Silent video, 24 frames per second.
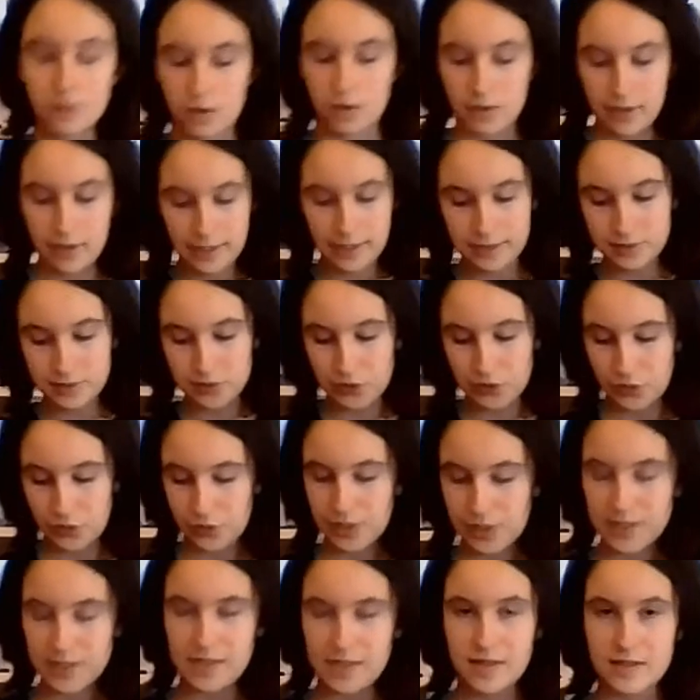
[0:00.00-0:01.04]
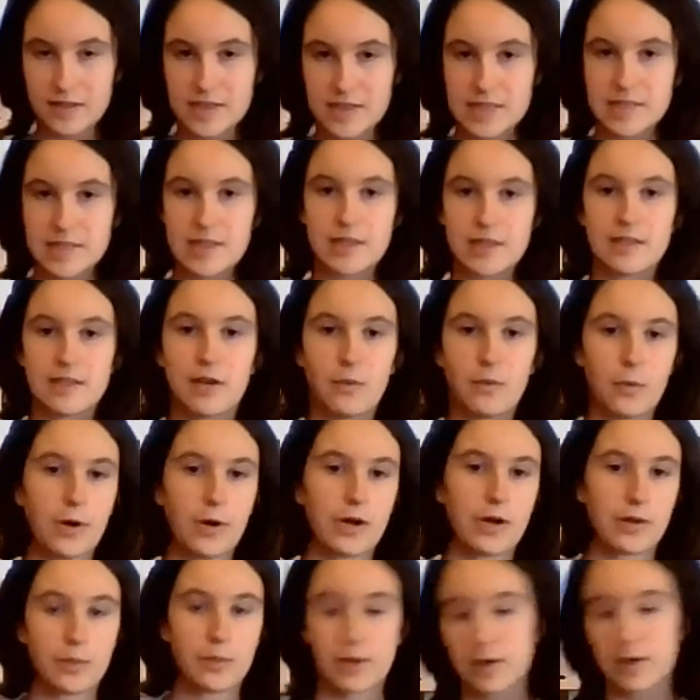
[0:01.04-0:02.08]
Alright, so these are the scissors that didn't
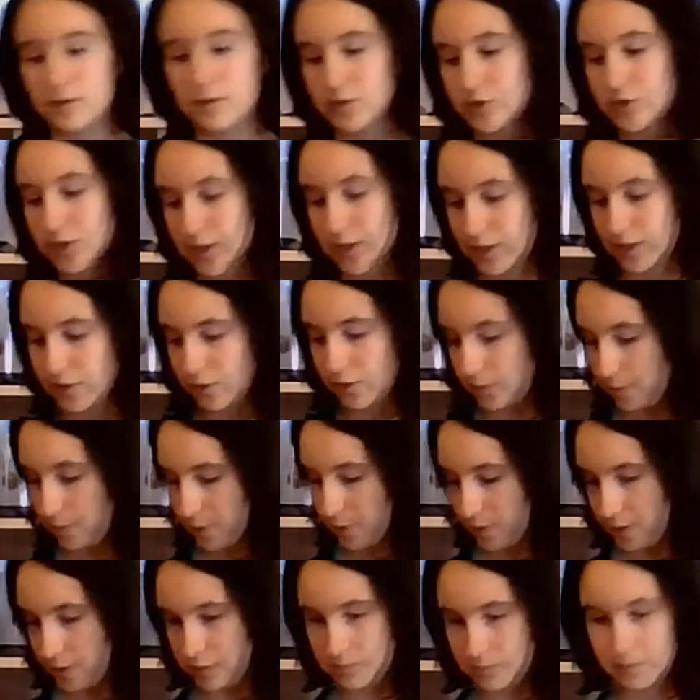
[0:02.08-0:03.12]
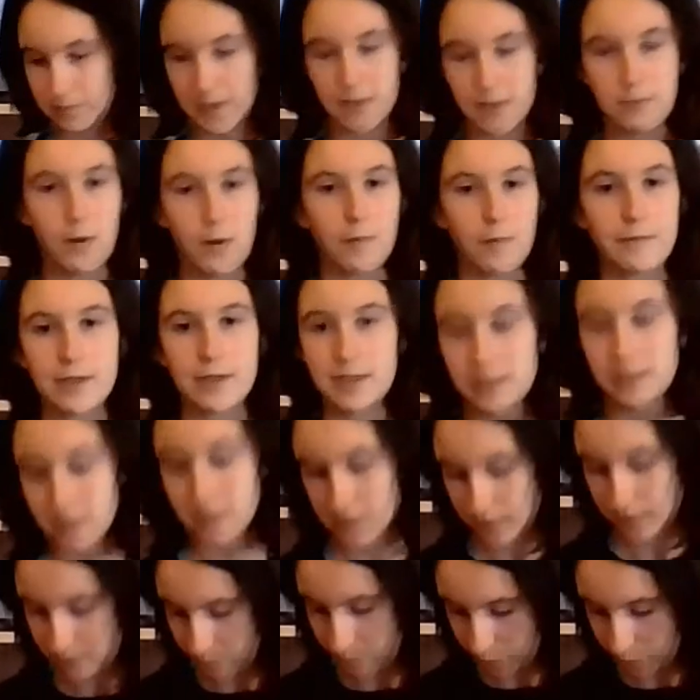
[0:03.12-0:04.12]
work when I was trying to open my pop figures this